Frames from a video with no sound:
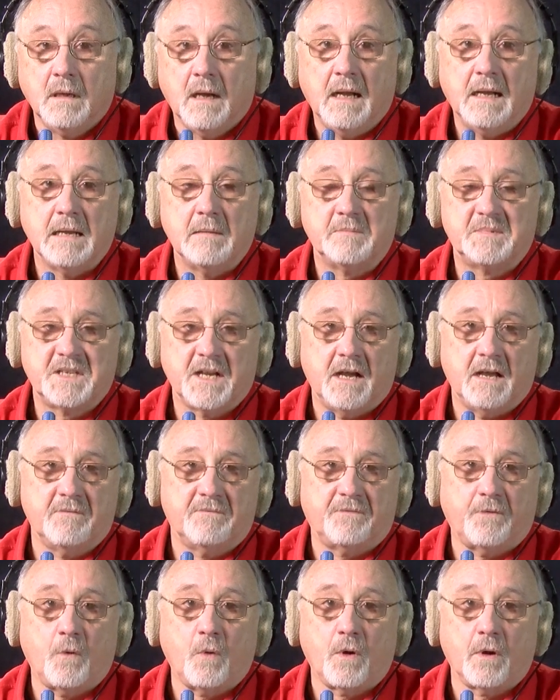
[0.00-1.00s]
Hi, I'm Ty
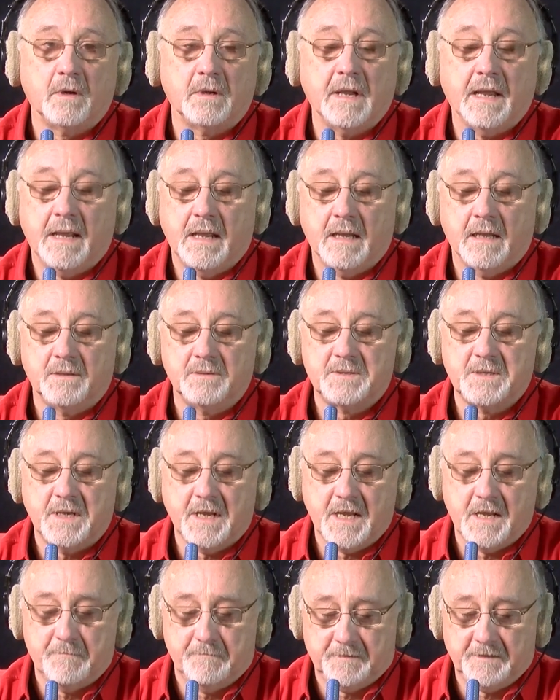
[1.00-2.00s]
Ford, and
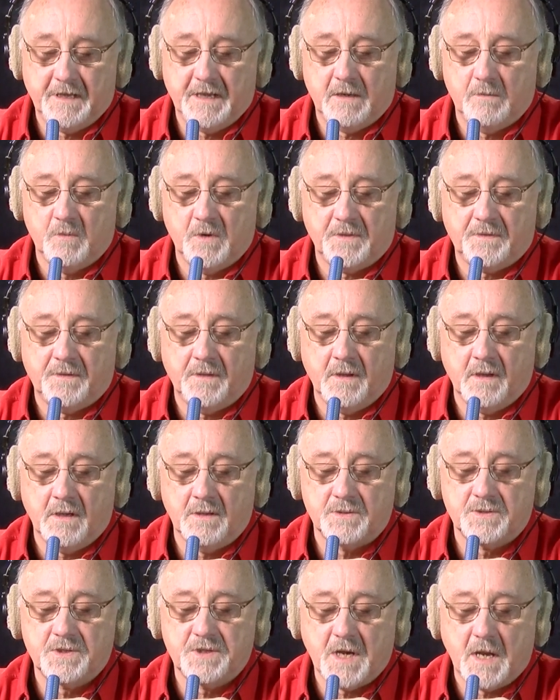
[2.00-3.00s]
today I'm playing with
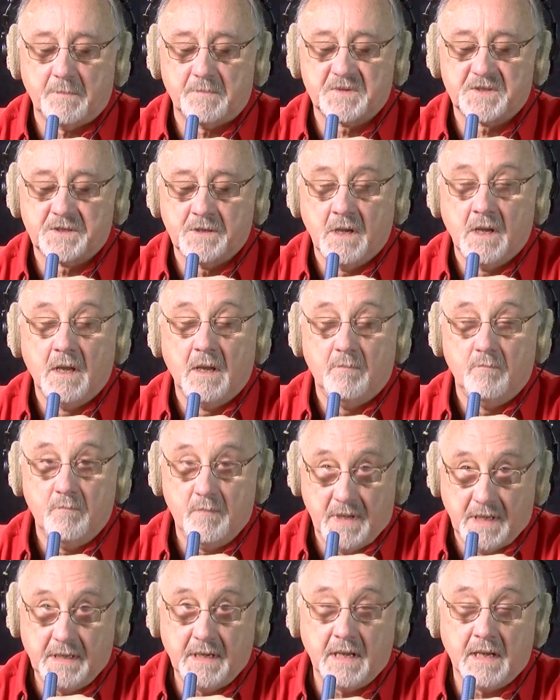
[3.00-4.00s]
the Schoeps
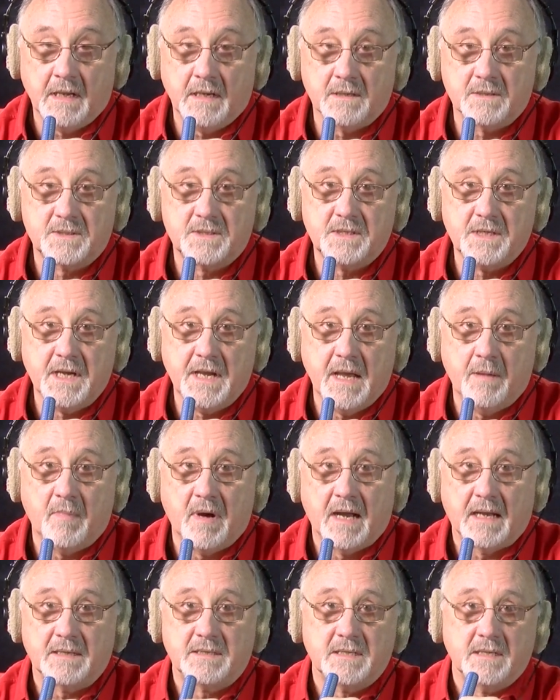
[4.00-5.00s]

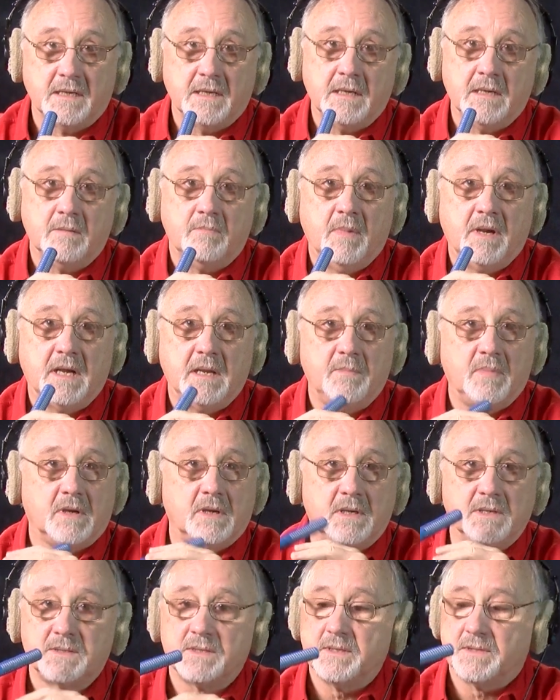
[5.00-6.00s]
miniCMIT. Mini
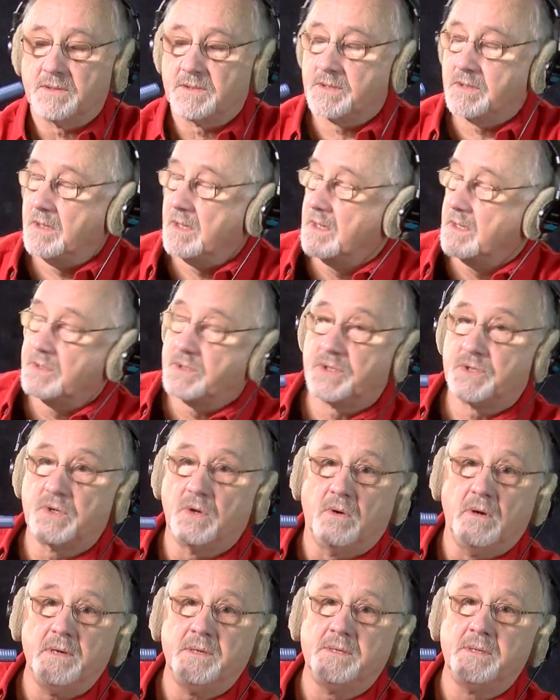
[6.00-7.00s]
because it's
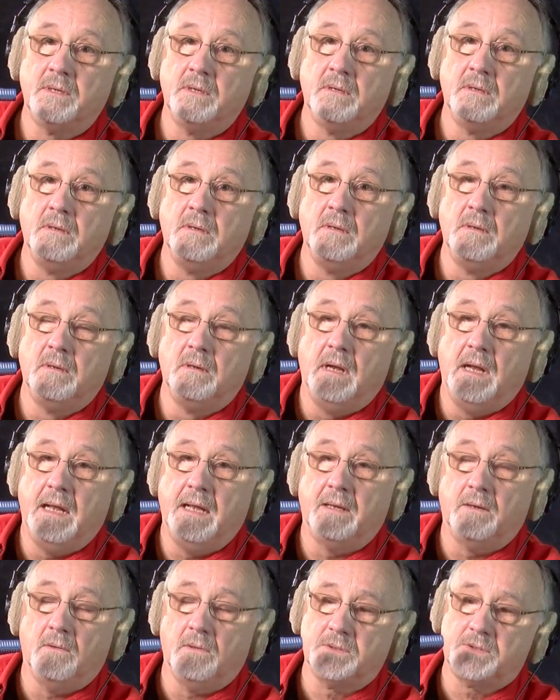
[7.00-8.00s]
short,
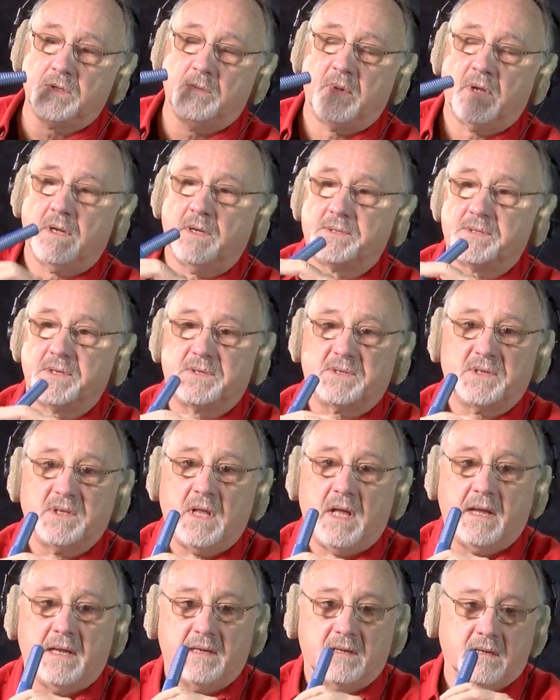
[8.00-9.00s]
and also because it's
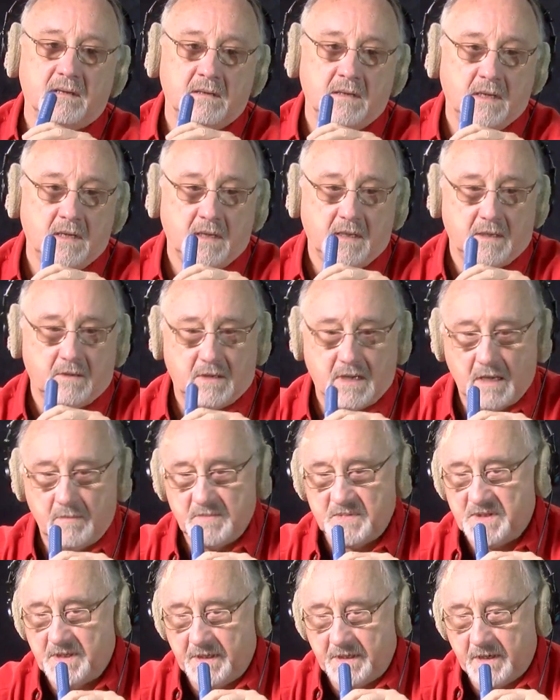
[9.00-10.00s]
light. It
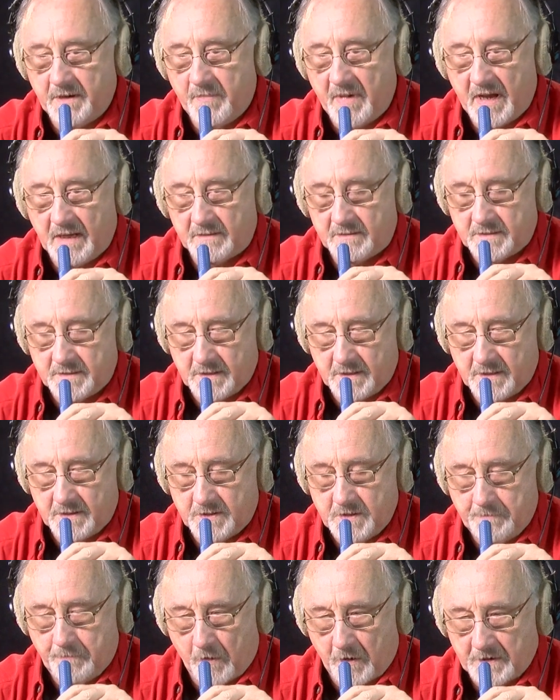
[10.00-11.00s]
comes in at about
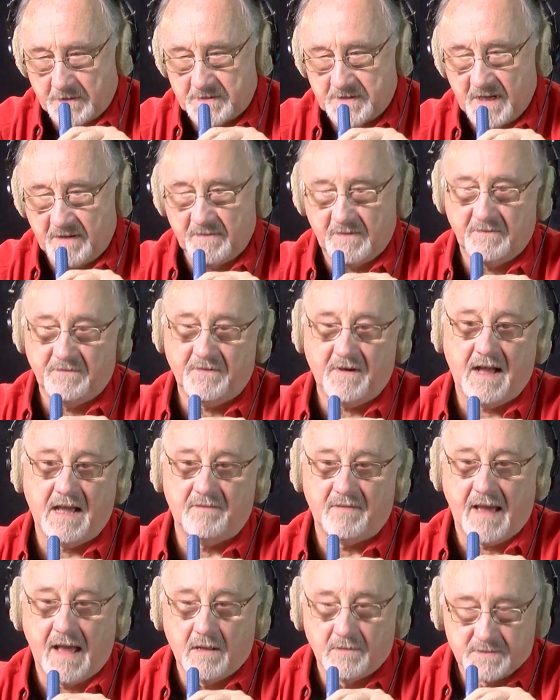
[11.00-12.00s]

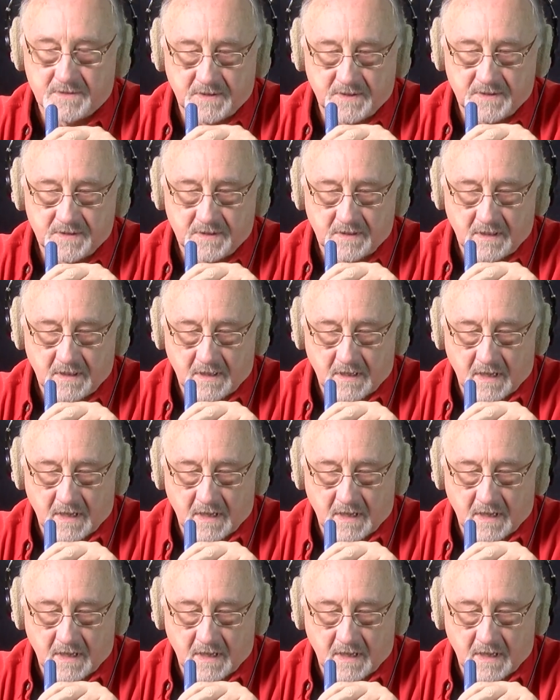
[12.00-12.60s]
2.75 ounces.